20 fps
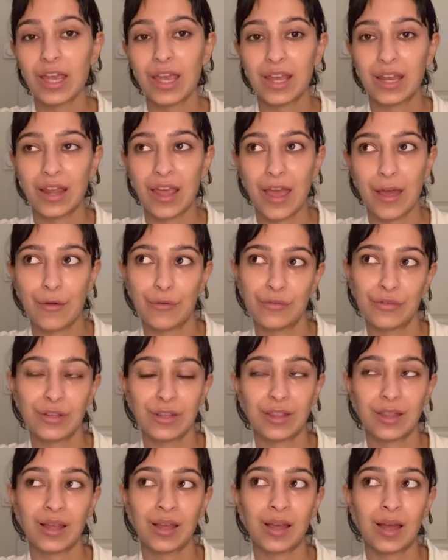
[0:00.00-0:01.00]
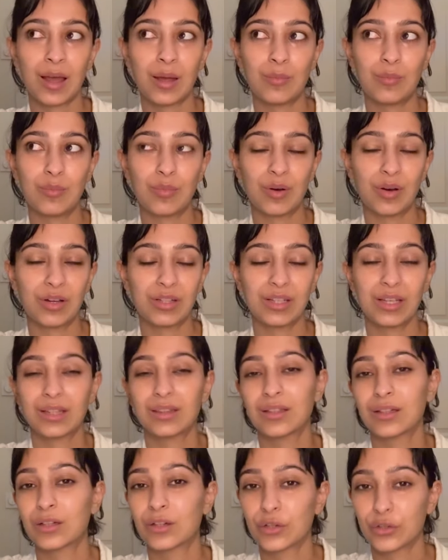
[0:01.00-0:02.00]
and everything I bought at the
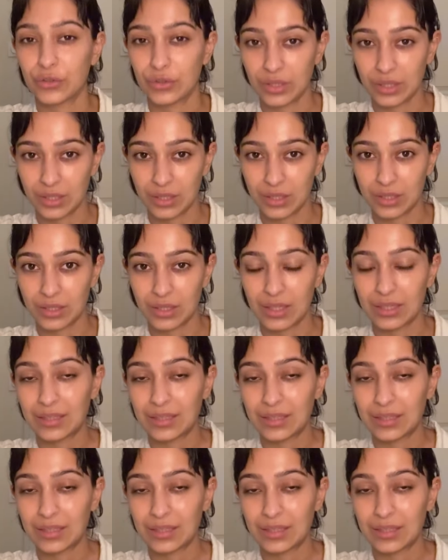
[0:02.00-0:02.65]
Korean,